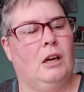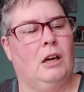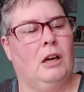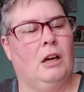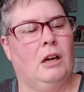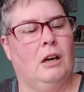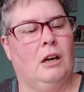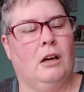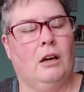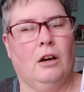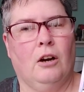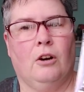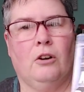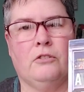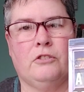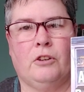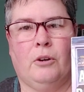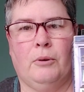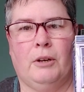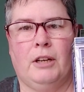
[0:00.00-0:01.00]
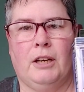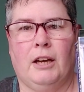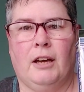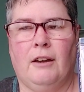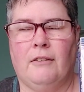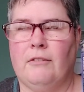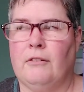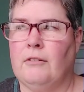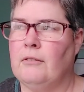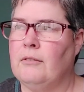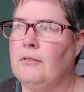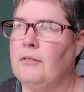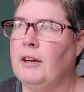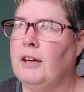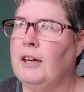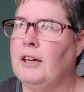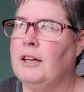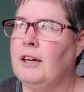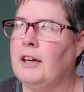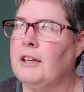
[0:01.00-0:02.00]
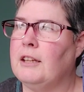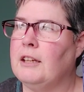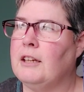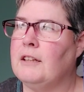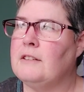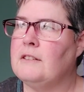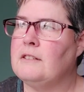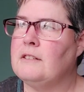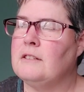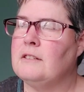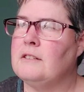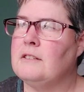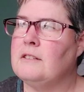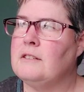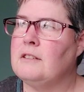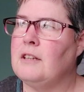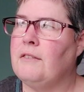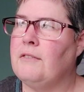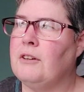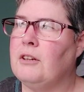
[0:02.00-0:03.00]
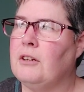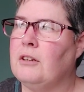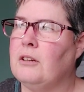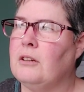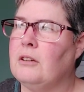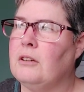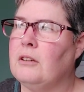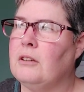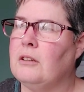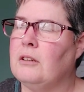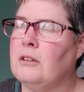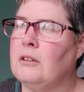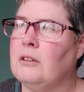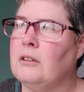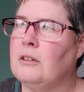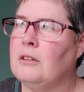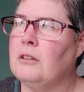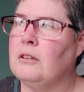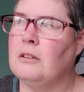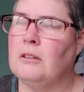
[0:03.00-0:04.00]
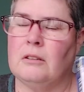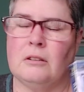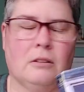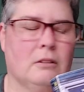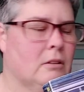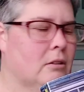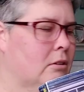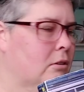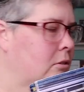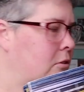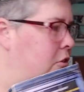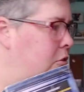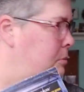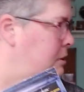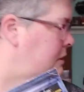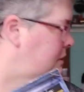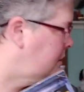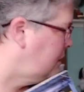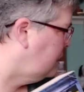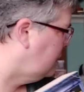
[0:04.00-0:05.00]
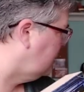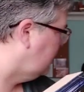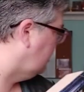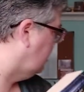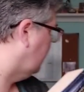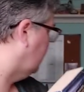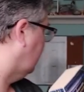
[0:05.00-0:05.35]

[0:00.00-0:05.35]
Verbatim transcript: uh, hers already I haven't read. I think it's Seven Girls Missing.